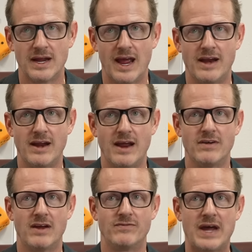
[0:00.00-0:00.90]

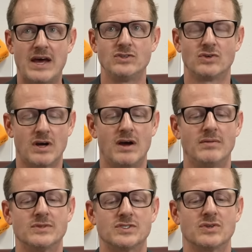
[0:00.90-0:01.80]
And value
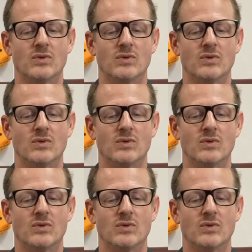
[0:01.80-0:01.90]
comes